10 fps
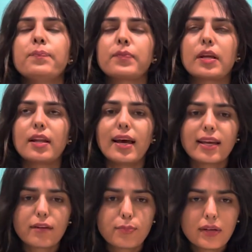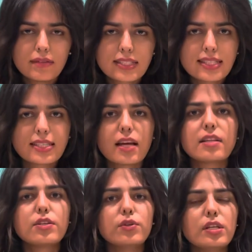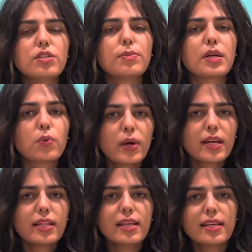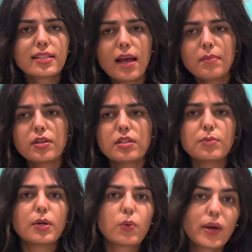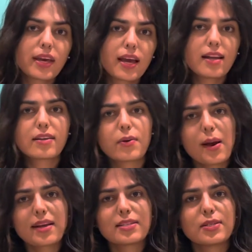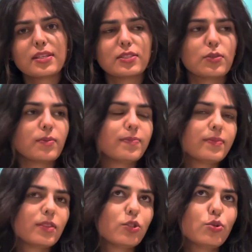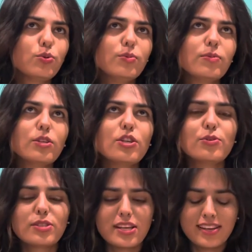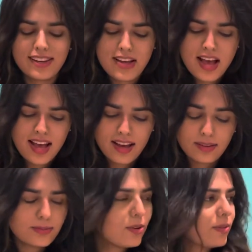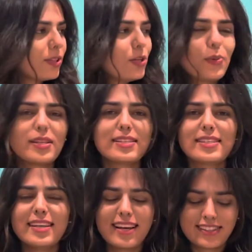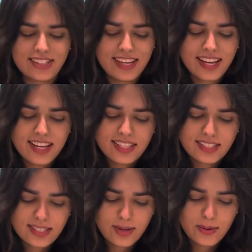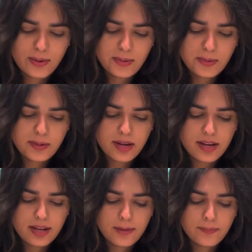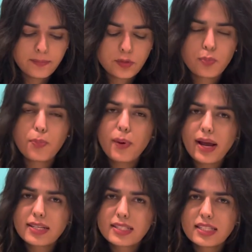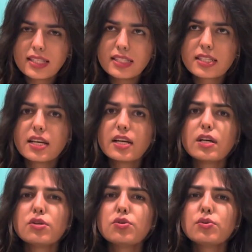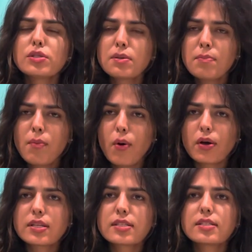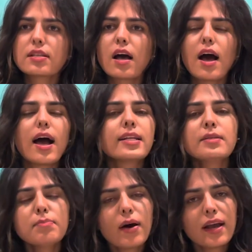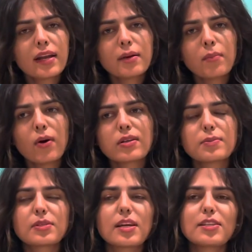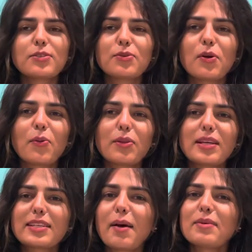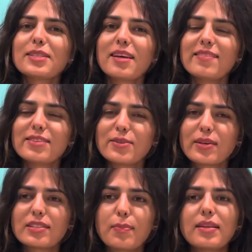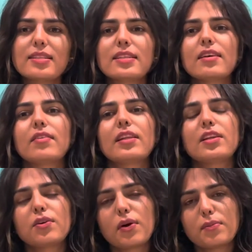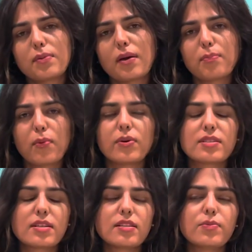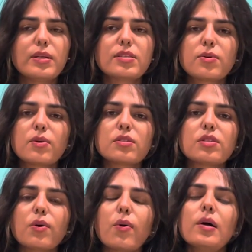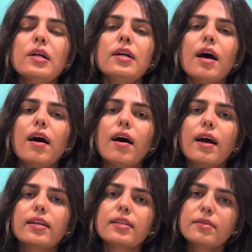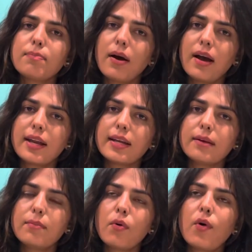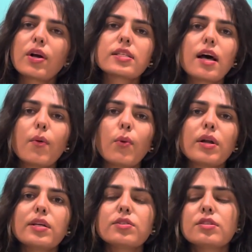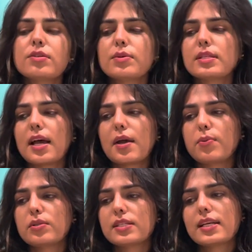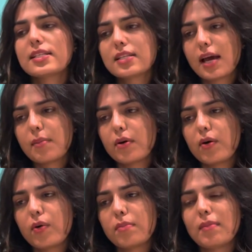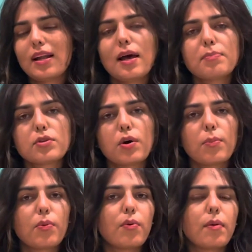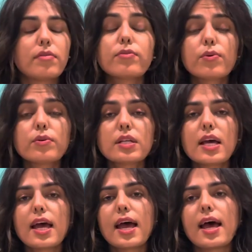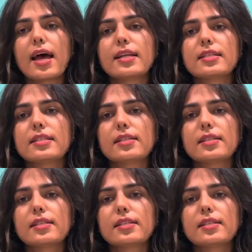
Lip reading: like I previously said, you need to be quick in the exam. You need to be quick and correct. So 2 Q's. No, Q and C actually. So to practice, do some mocks. I didn't buy any mocks because I didn't know the exam itself is so expensive, and then I bought another resource, so I didn't buy any mocks. What I used to do is I would set a timer on my laptop or my phone, and